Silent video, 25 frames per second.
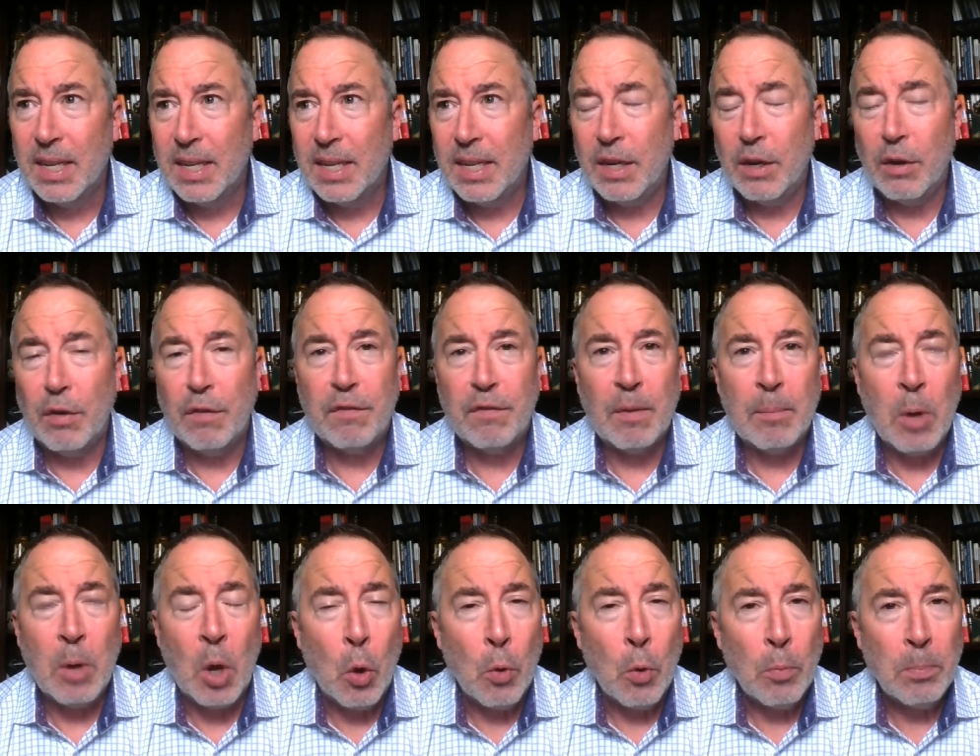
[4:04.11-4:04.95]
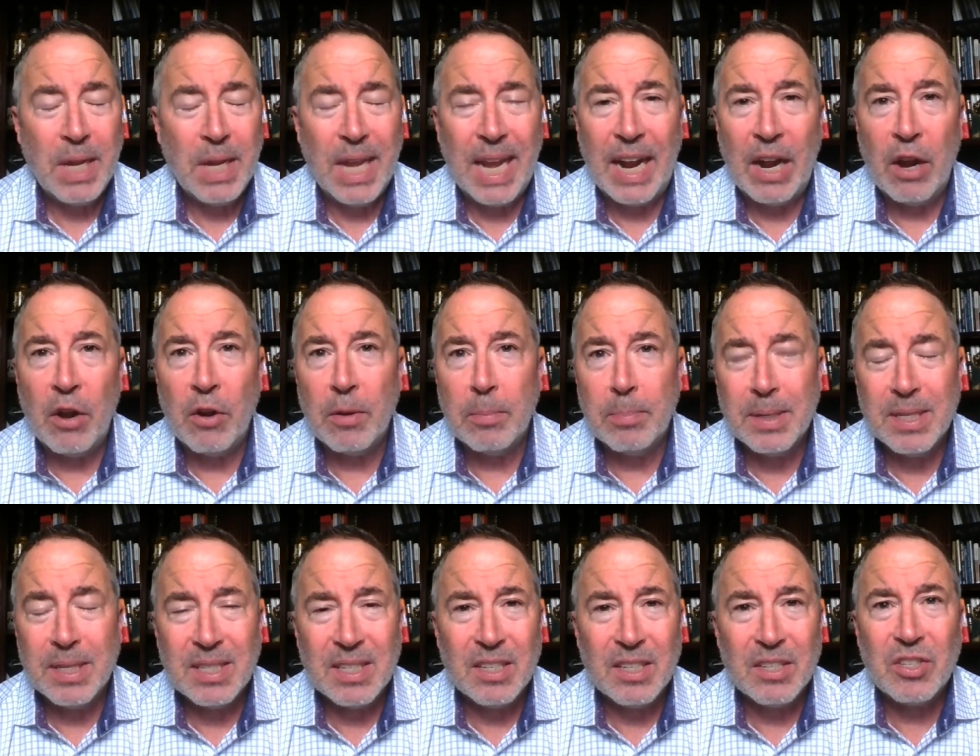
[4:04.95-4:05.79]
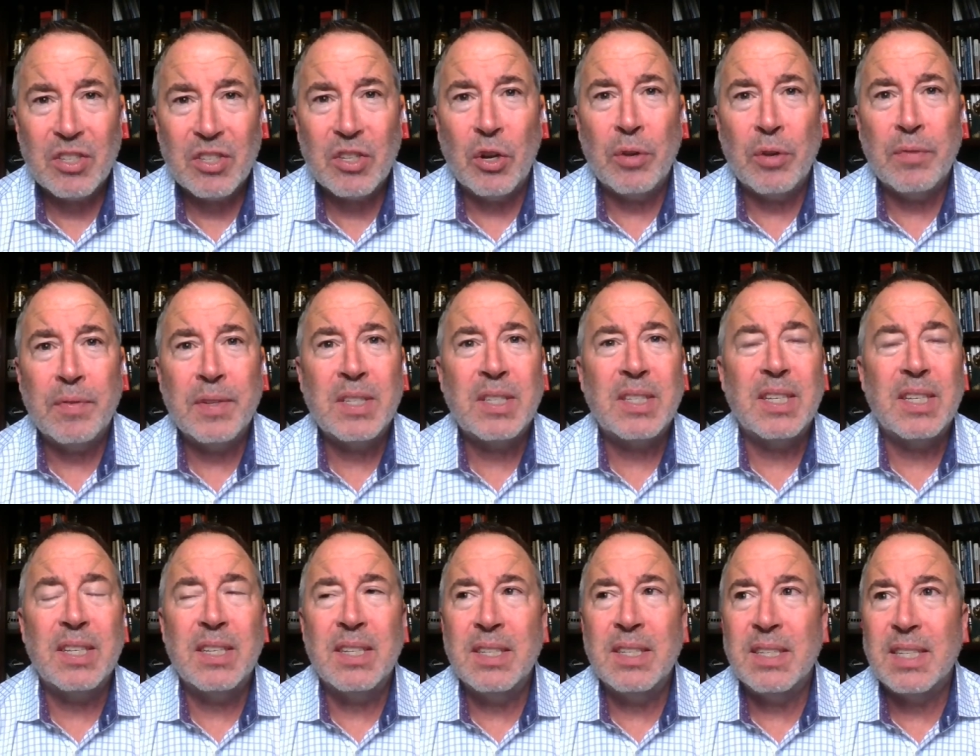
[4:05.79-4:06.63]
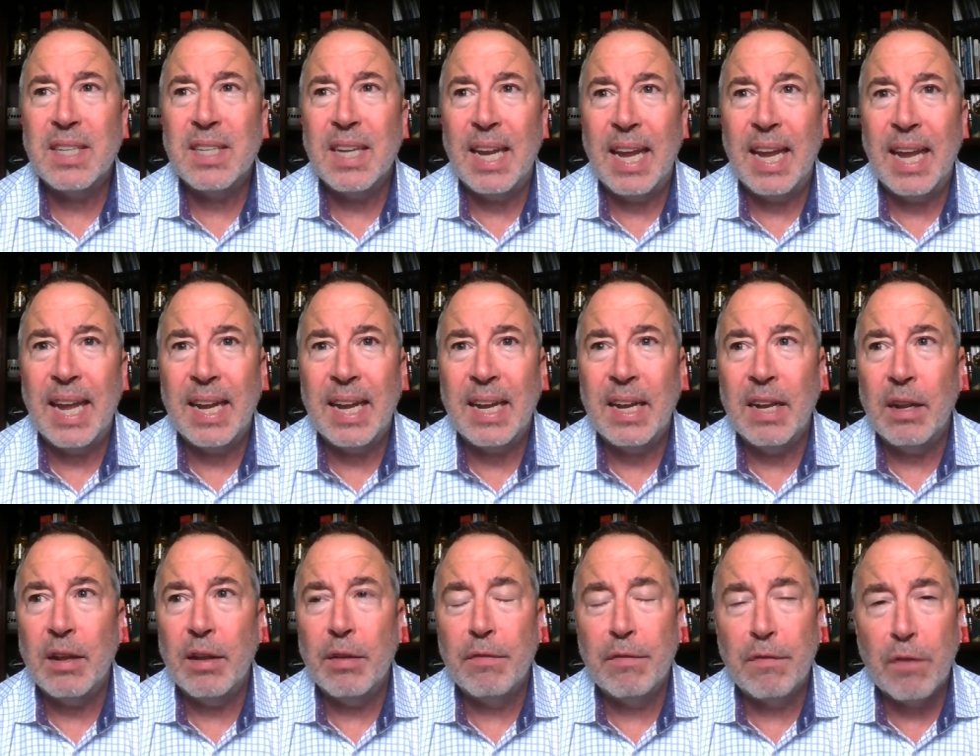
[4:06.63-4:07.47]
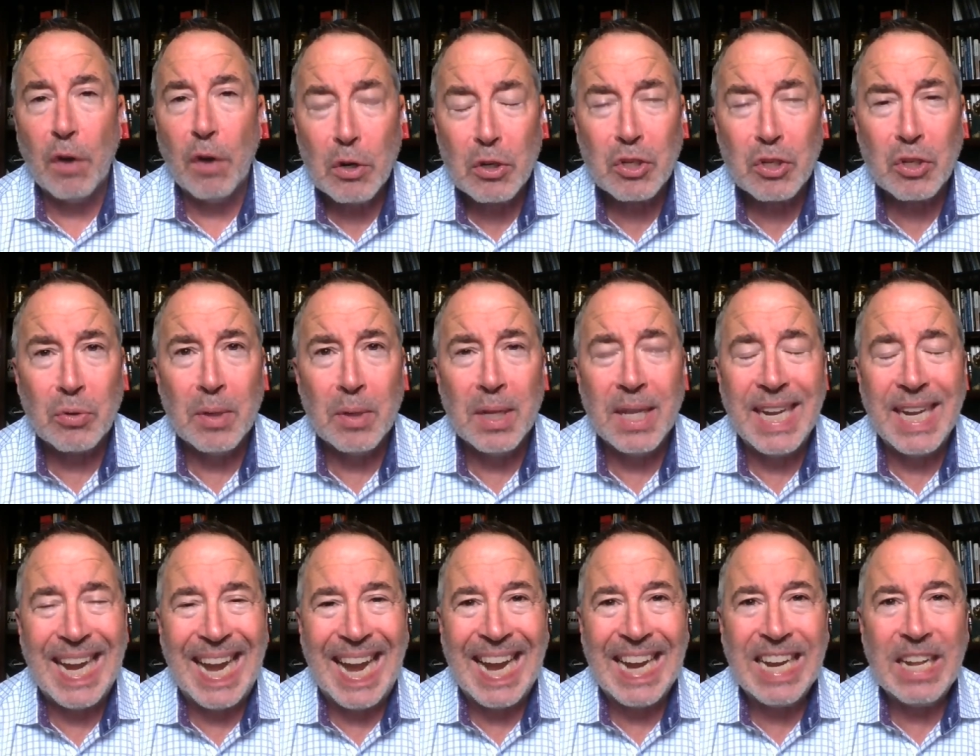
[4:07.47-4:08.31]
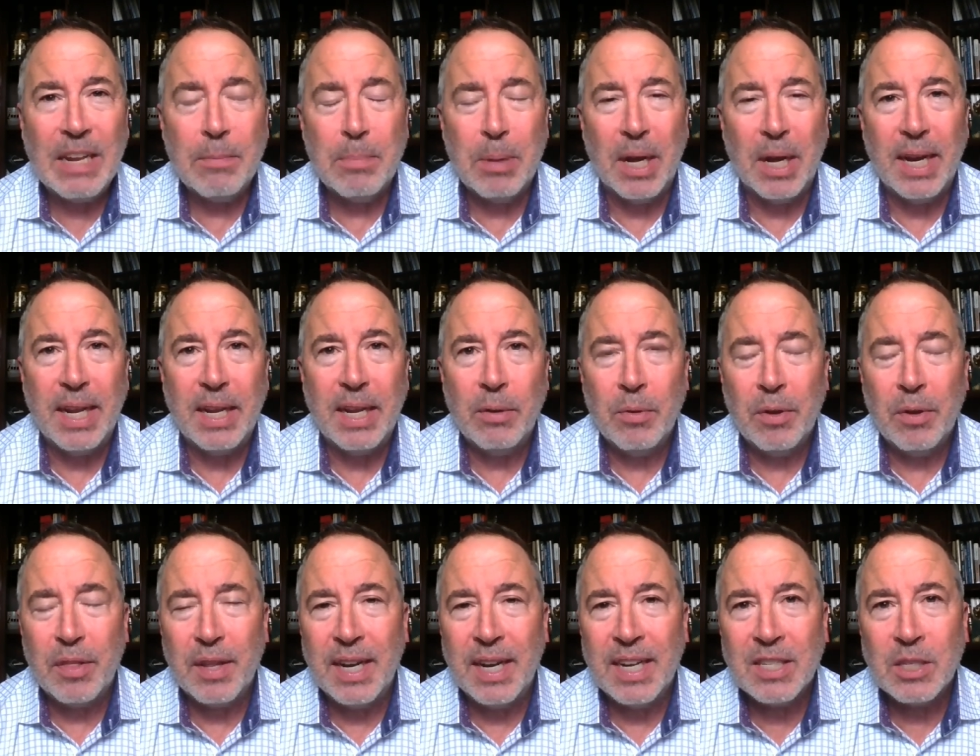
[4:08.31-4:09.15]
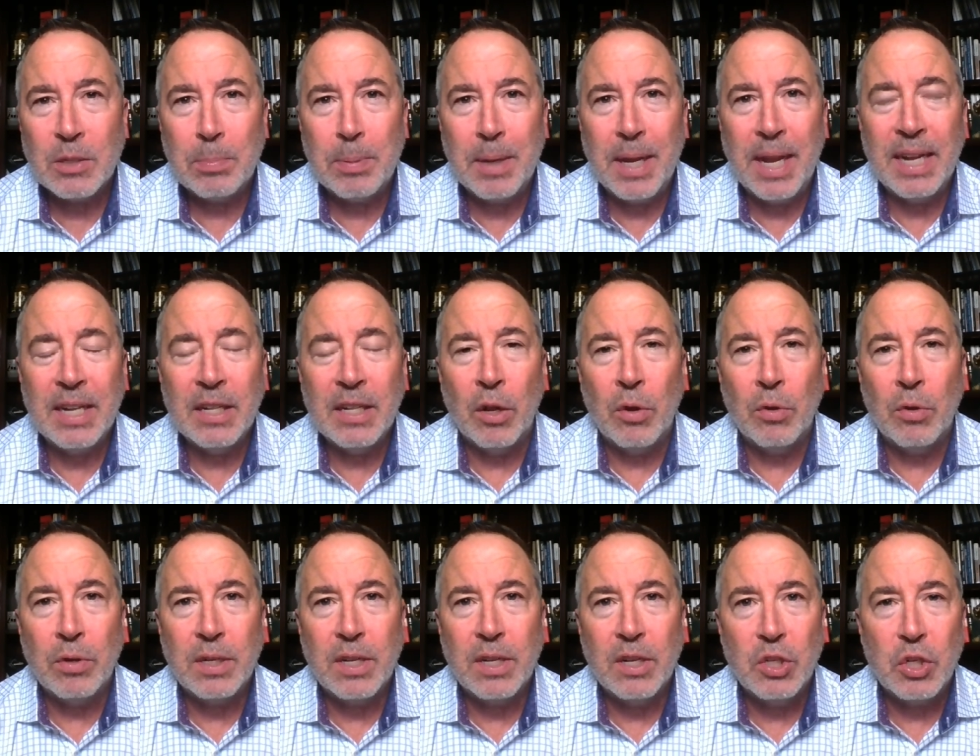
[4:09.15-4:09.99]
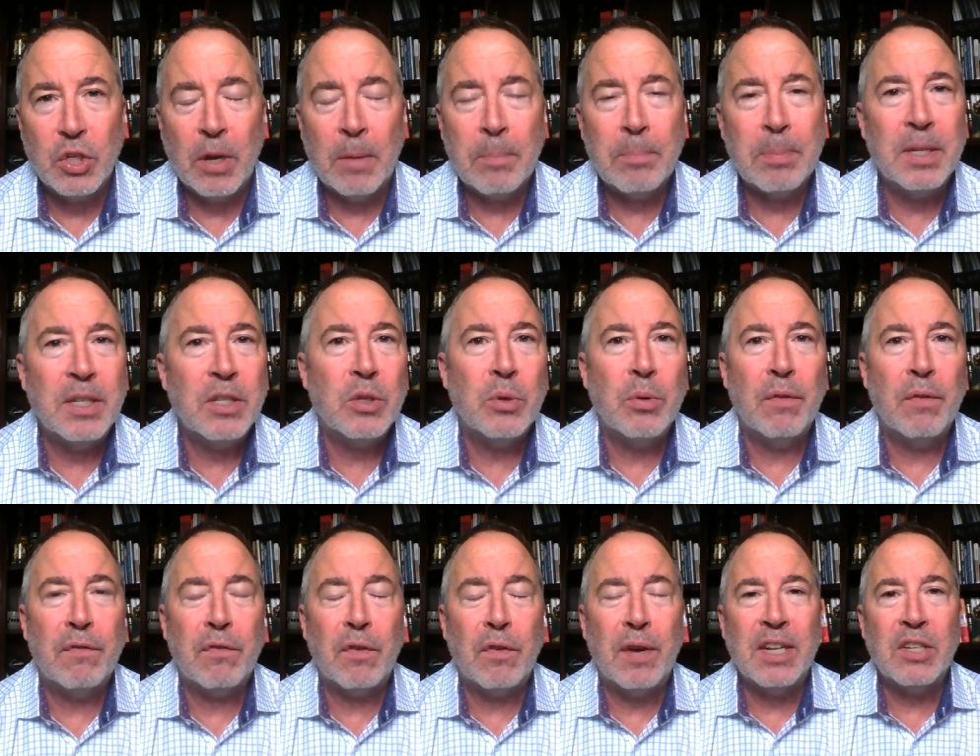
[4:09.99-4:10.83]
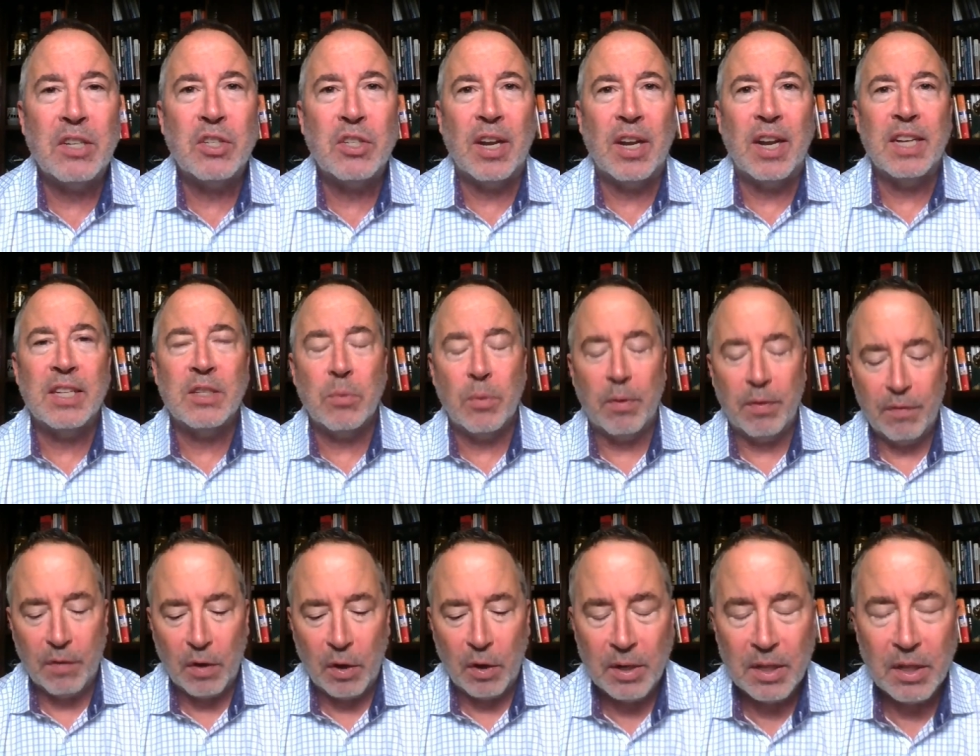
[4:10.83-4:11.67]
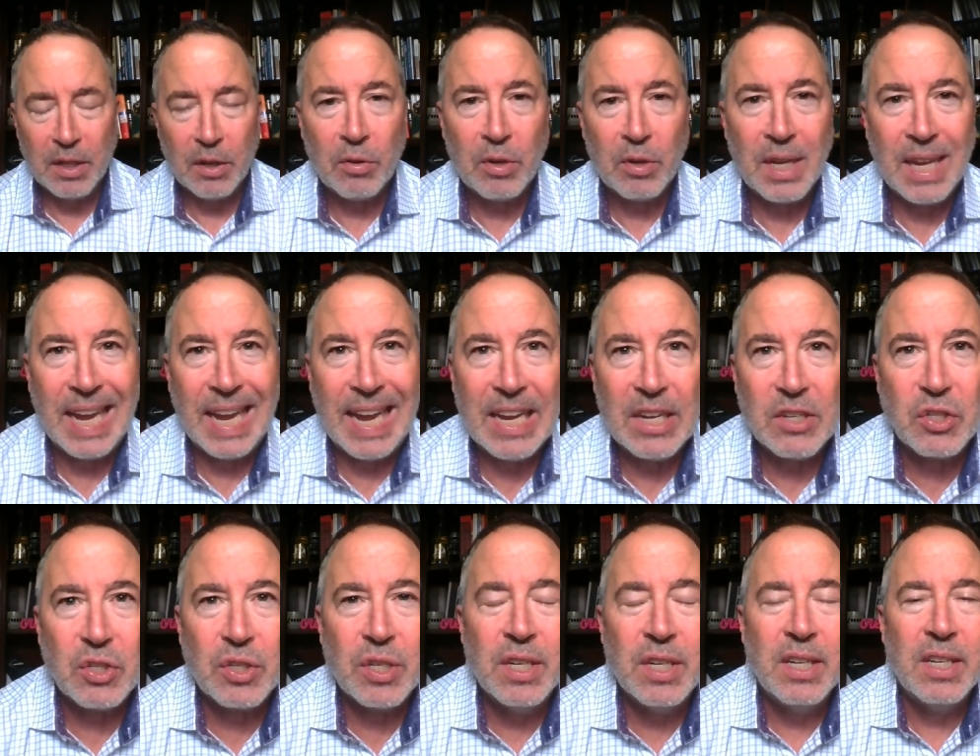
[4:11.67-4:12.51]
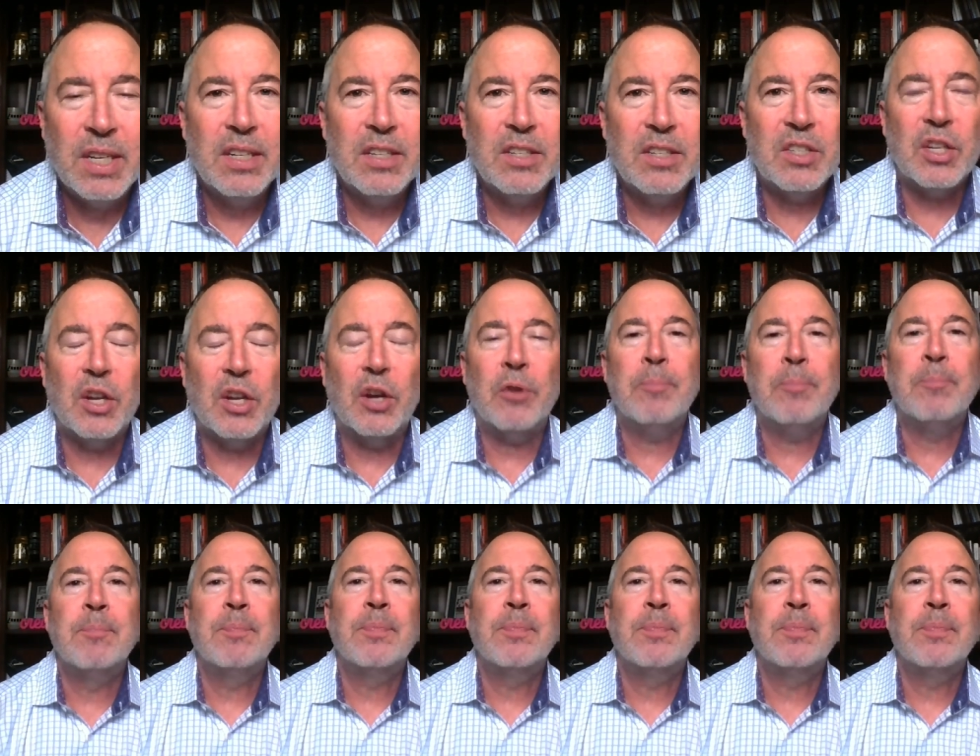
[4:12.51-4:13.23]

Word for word: you know, from home care to business services, and virtually anybody with an SBA loan can jump into a franchise with very little cash. So